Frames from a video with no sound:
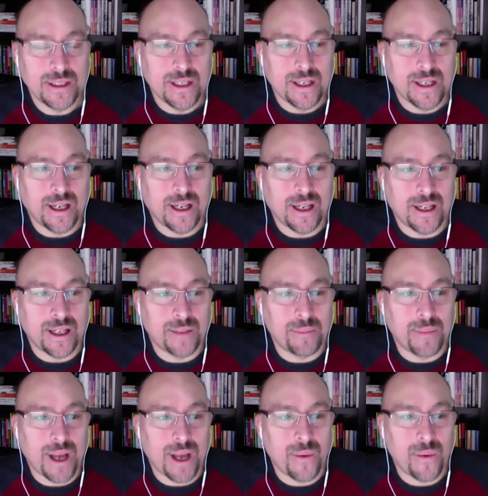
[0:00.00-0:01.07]

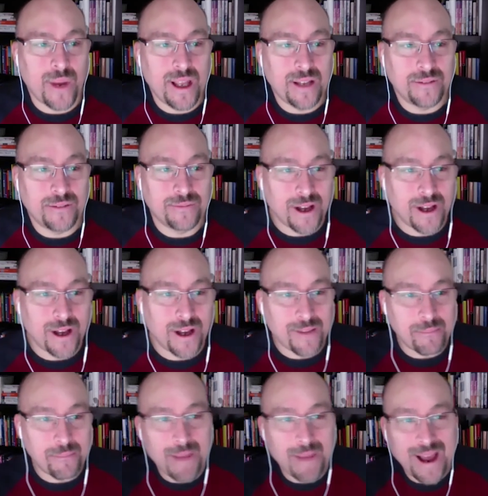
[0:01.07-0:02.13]
by way of
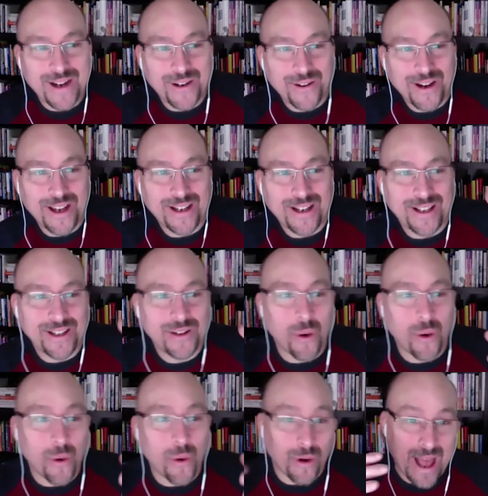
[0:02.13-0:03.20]
migrating
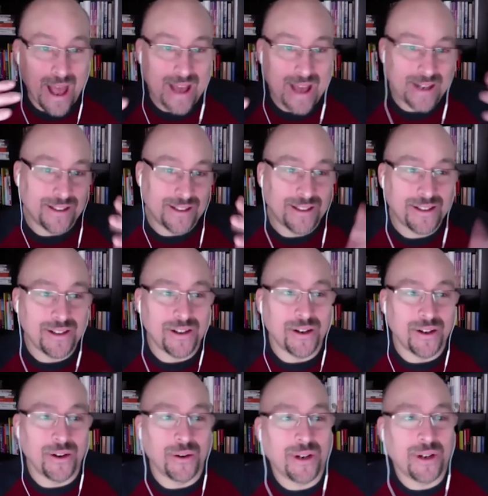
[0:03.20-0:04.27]
or adding,
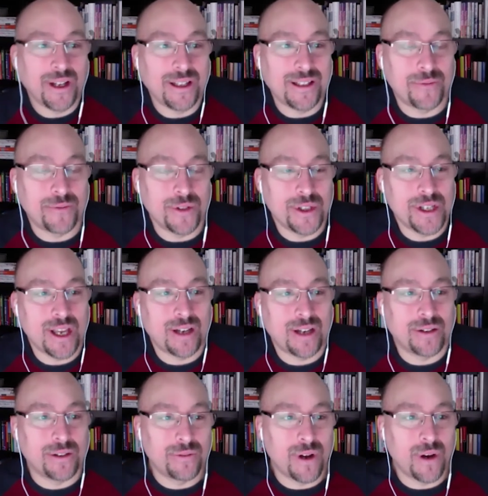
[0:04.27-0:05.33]
a different channel
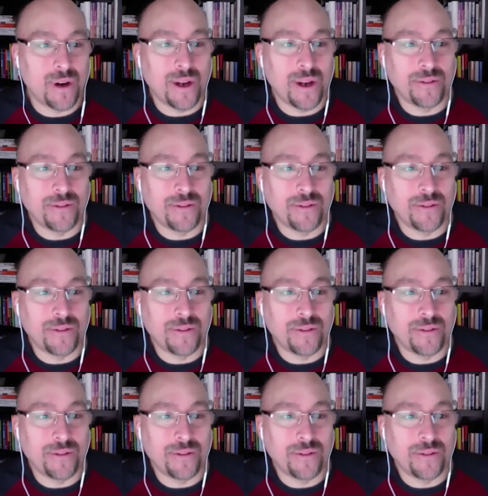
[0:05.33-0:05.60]
away from